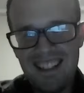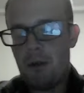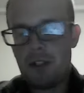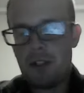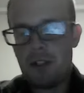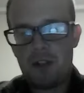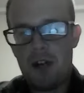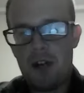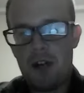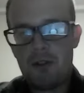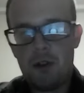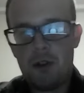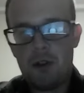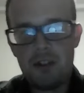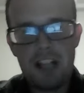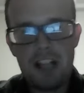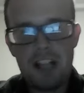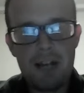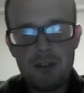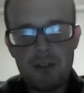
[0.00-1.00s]
always great, of
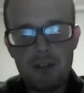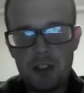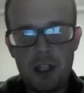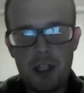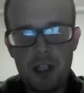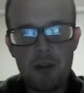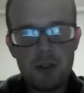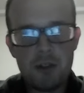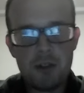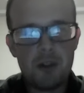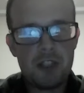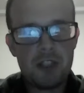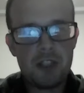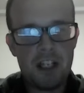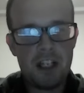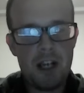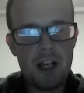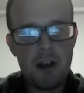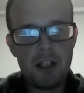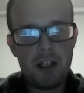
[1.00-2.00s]
course, to have you know such
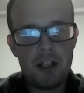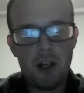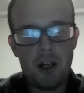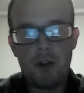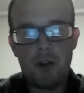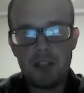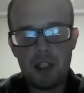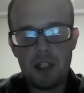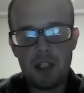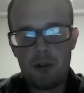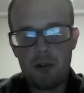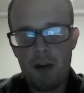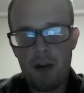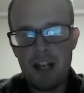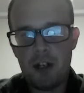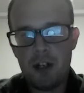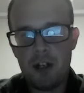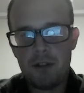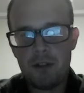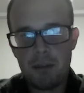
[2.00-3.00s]
a uh, you know obviously a
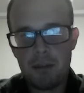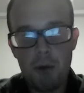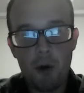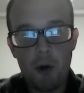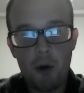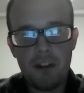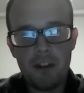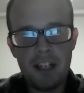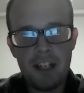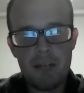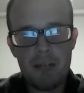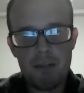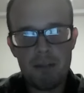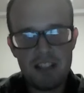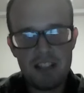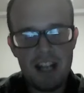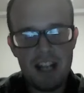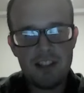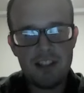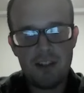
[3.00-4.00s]
great obviously pundit and
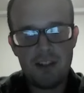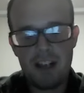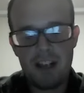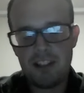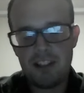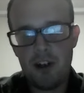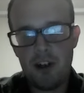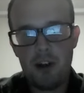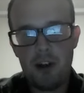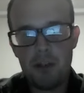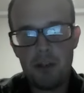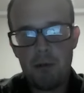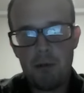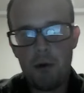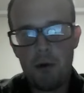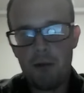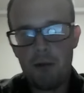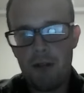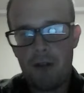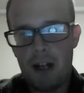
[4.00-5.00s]
presenter as a
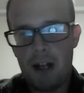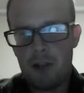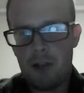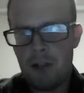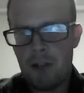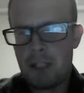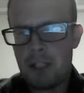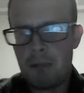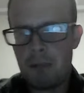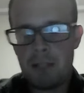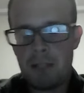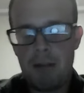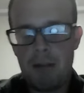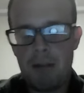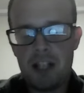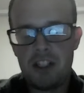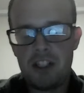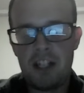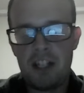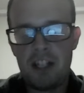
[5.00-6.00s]
Hartlepool fan. He really speaks
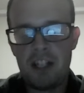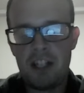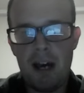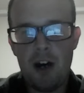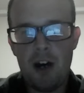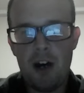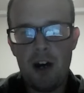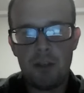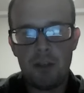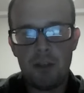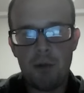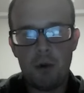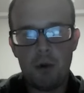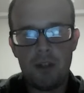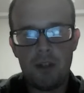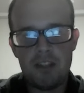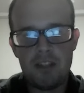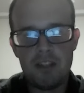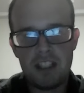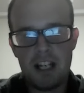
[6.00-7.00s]
passionately about
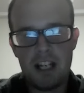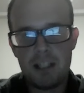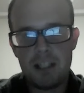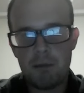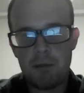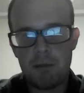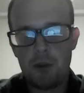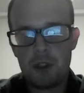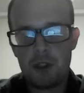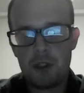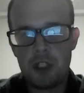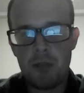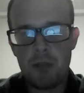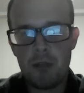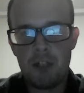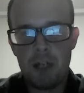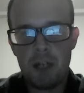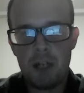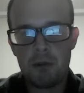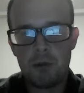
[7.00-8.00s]
Hartlepool in the Sky Sports
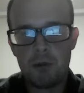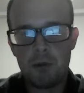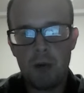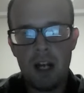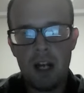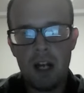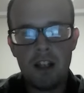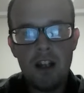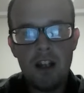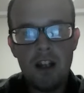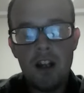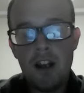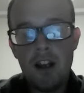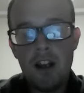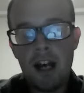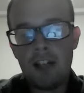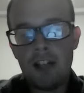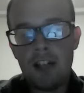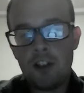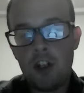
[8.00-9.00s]
studio as well.
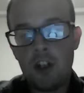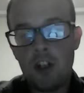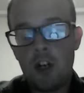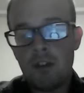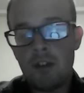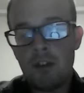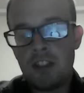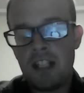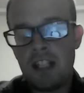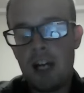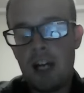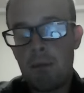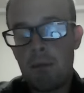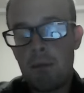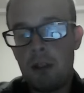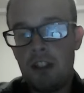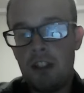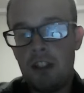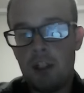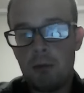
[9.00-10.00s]
And uh, obviously now
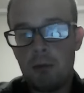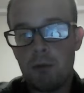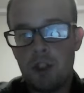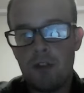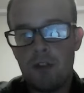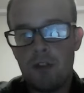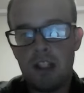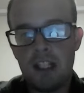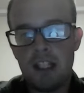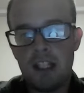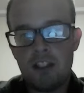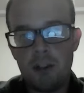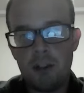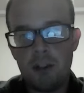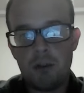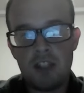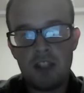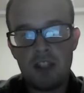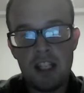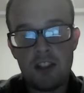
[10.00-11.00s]
building up to the League
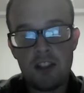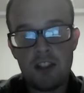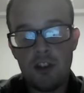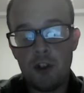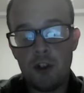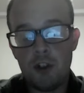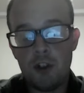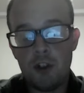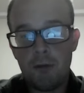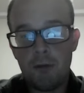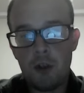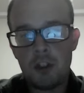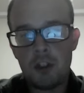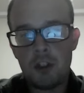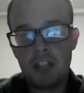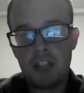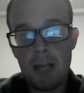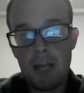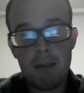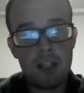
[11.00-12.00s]
Two season, your
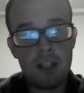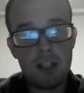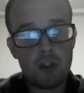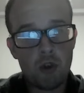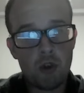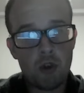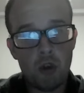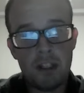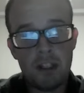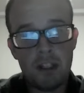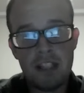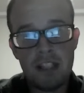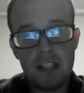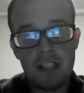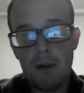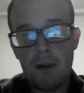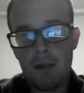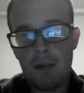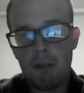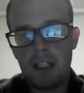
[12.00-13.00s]
first game against Crawley
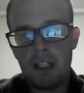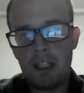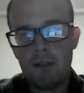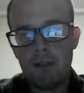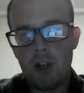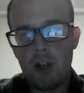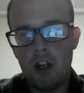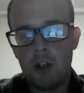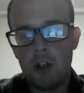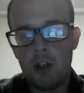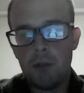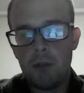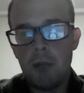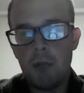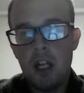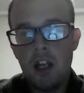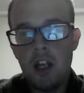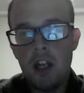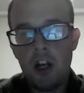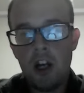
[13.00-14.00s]
Town, I believe, at home.
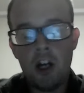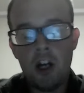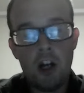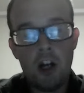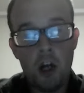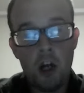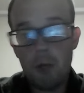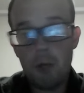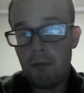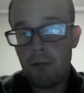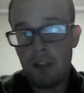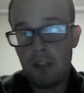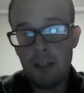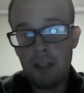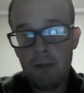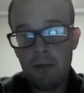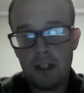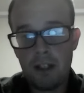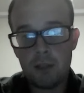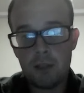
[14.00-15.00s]
Uh,
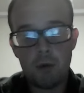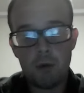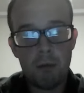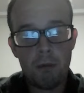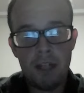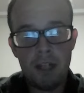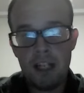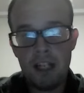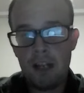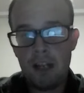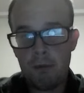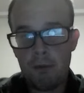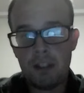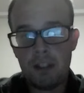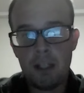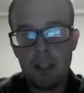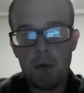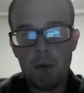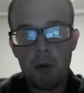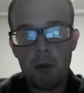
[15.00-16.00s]
hopefully, fans will be in. I
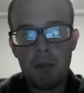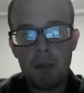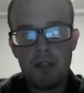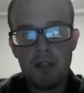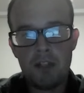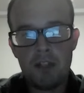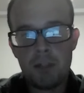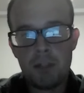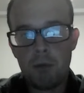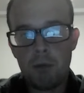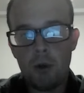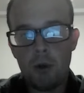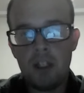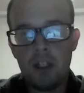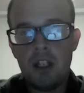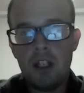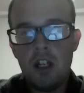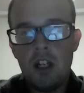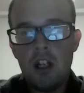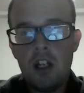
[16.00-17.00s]
think they will be at this
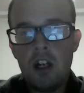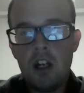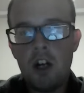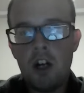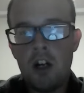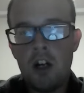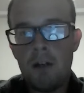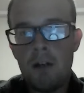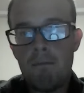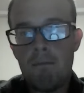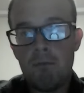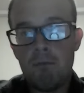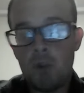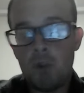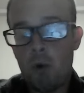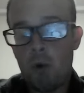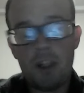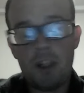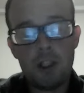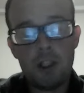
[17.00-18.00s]
point. Um,
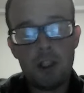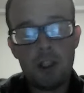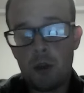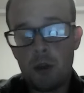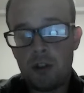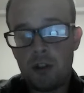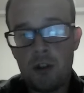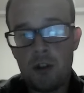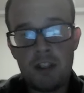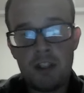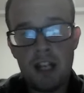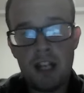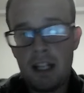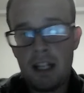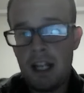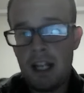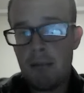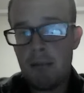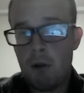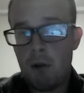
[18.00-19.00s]
what are your thoughts going to
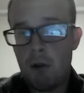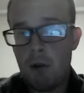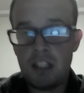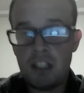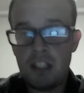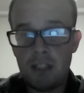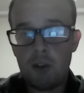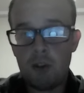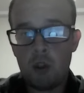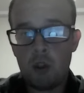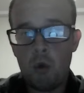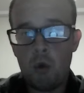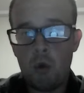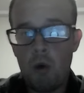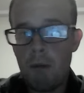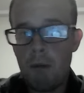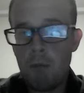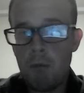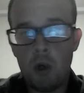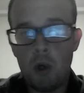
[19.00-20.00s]
that game? Obviously, difficult
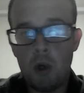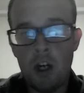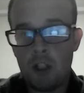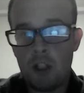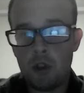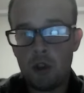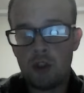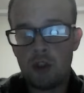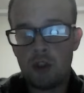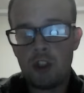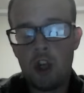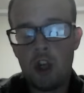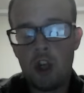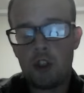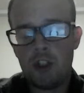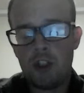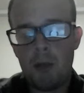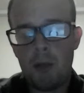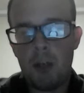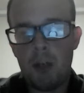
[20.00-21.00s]
one, but a good start
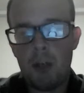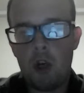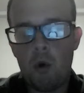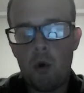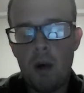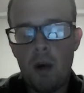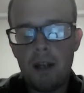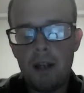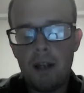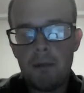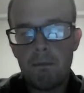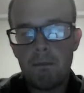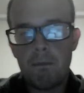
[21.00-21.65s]
can go a long way.